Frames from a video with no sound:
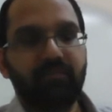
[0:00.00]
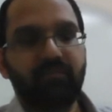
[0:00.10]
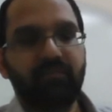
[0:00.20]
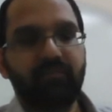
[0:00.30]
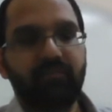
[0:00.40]

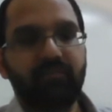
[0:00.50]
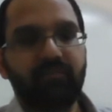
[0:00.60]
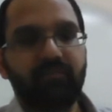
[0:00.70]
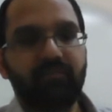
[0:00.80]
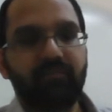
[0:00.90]

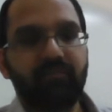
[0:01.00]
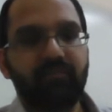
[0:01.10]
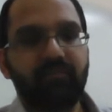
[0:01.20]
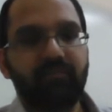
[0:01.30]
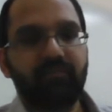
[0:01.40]

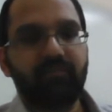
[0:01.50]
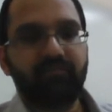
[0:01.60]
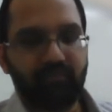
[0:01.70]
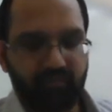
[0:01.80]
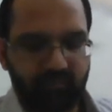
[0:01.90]

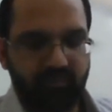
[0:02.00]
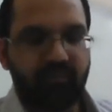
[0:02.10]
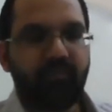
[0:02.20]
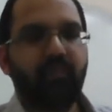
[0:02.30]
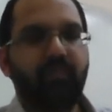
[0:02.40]

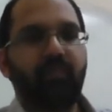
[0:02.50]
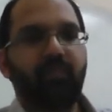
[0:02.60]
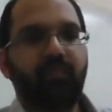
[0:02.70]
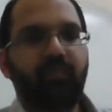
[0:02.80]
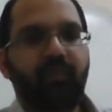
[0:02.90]

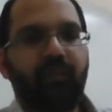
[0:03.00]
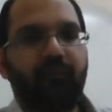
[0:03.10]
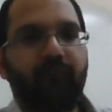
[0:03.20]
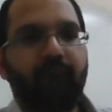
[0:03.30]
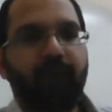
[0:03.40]

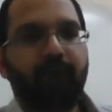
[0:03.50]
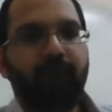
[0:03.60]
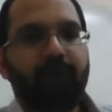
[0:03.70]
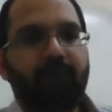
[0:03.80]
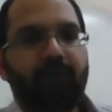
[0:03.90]

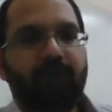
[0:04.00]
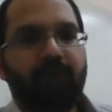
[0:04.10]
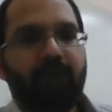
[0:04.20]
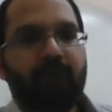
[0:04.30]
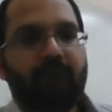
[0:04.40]

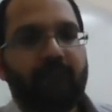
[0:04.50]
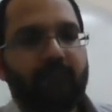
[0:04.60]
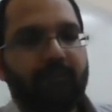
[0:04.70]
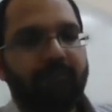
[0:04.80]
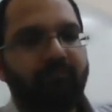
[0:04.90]

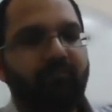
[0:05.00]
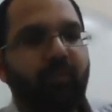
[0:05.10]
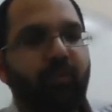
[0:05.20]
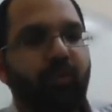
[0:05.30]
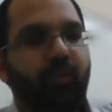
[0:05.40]

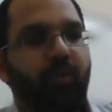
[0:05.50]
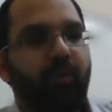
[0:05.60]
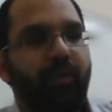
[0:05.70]
No words are spoken by the person on screen.